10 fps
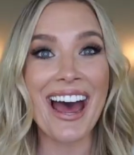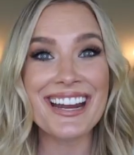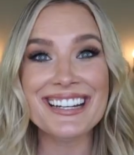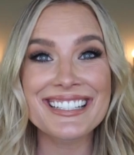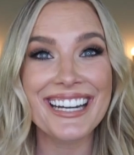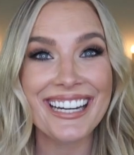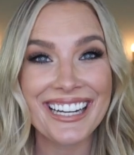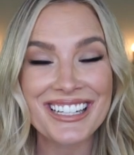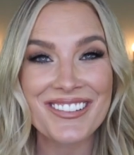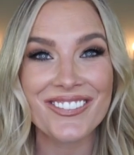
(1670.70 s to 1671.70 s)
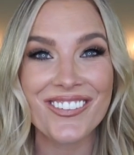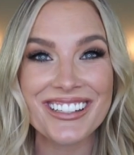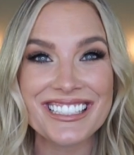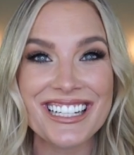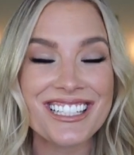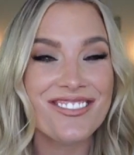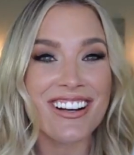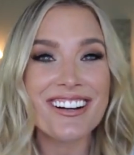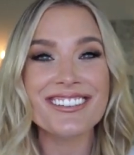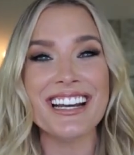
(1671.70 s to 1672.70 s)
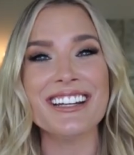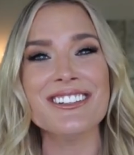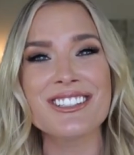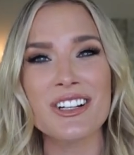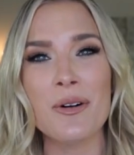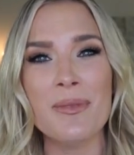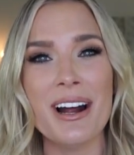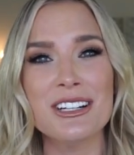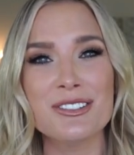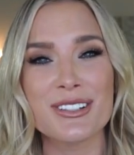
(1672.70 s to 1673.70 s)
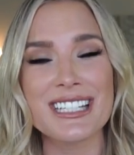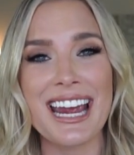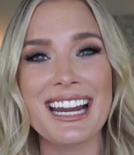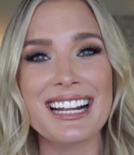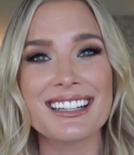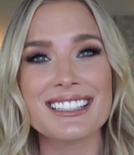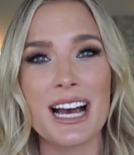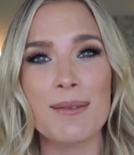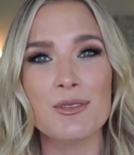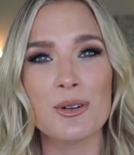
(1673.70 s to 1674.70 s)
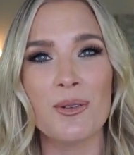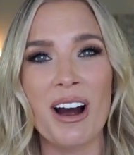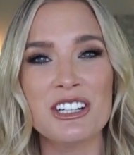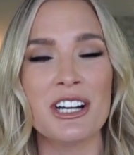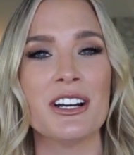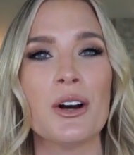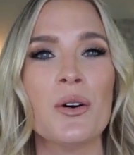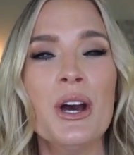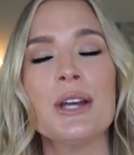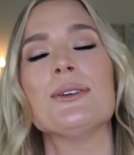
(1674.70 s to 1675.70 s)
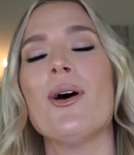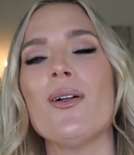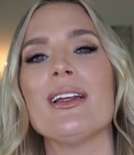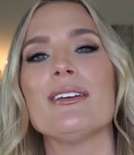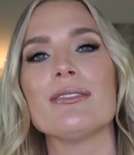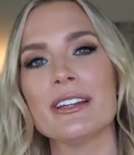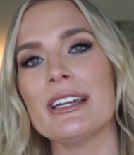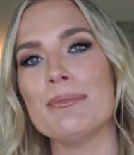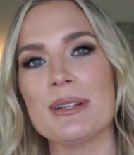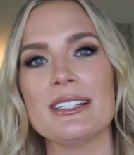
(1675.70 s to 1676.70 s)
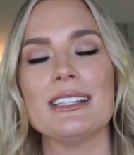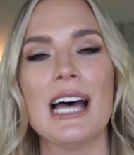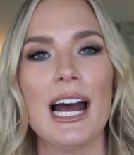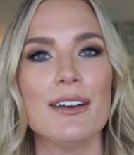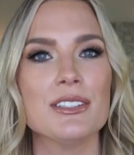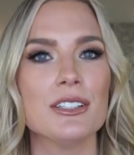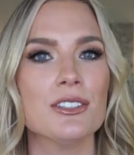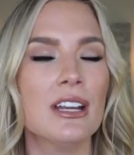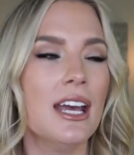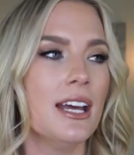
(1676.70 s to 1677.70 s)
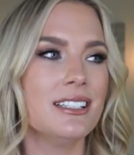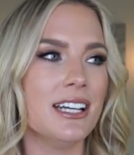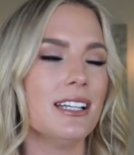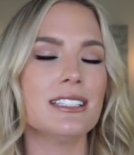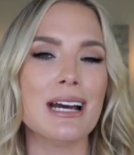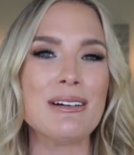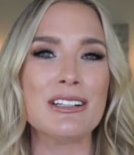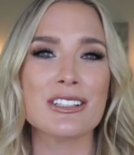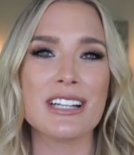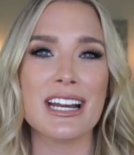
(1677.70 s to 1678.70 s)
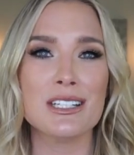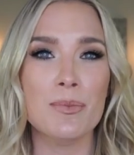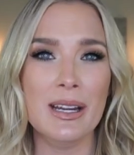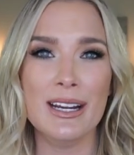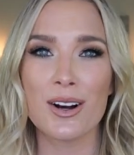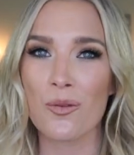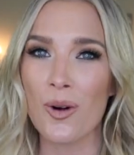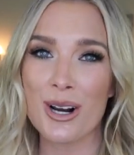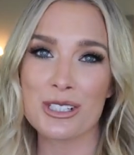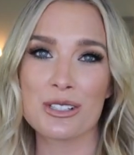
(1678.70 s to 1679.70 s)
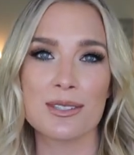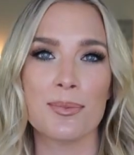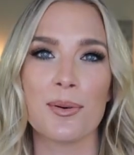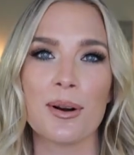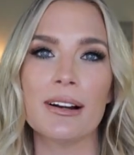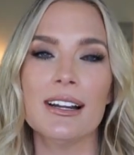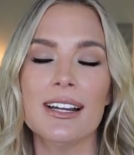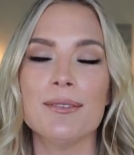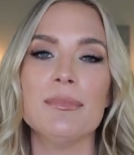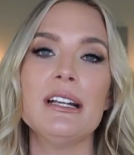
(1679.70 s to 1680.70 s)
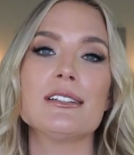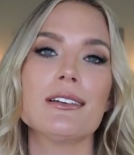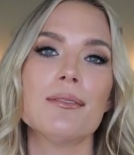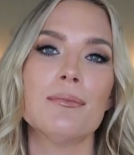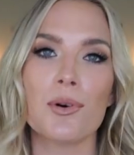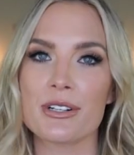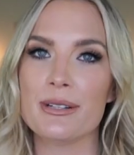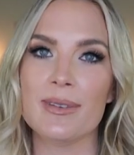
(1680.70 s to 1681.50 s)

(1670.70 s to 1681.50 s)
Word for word: that is it for today's video. Thank you so much for taking the time to watch. I know you all lead really busy lives, and taking time out of your day to be here and watch and support means more to